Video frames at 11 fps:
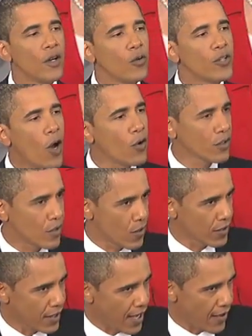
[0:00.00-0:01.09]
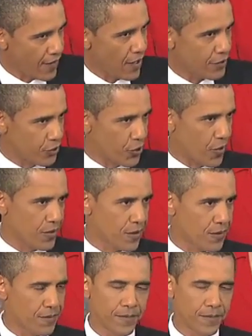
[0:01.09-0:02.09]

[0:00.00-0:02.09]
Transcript: who don't currently have health insurance,